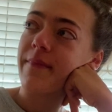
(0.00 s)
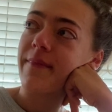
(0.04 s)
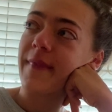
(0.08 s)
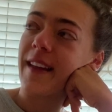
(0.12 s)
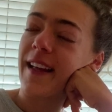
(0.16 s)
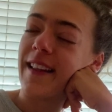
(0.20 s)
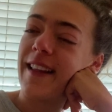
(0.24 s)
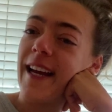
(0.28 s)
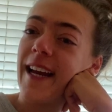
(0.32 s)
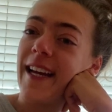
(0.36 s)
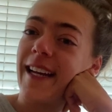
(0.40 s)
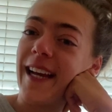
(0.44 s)

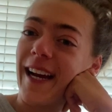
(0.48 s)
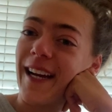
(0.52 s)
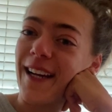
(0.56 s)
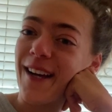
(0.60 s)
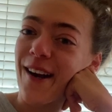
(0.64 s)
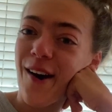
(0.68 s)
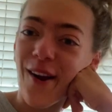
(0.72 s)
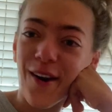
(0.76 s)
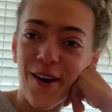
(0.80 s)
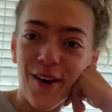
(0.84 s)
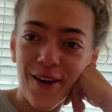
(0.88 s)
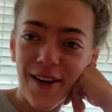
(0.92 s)
like I
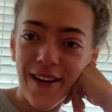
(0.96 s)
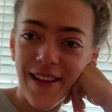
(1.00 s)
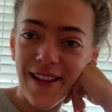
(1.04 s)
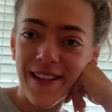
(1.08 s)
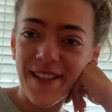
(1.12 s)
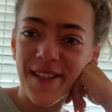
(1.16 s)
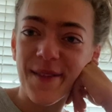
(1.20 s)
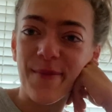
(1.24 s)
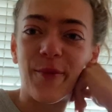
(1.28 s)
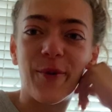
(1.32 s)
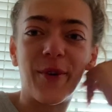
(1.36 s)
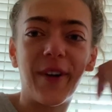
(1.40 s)
got on it
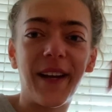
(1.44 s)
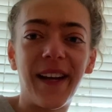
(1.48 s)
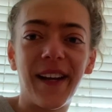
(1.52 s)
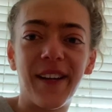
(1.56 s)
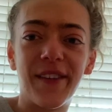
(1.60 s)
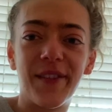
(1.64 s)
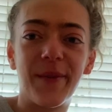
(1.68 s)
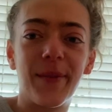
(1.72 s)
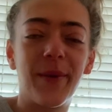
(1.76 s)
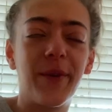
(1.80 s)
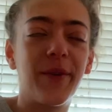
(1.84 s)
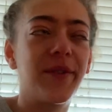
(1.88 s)
this morning. I
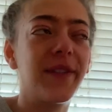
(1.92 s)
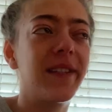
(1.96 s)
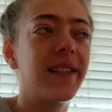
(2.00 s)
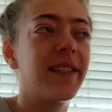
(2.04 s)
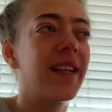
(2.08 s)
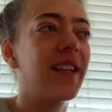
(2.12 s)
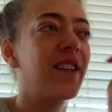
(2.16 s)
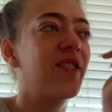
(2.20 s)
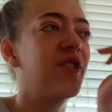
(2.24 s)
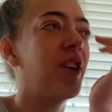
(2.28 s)
was supposed to send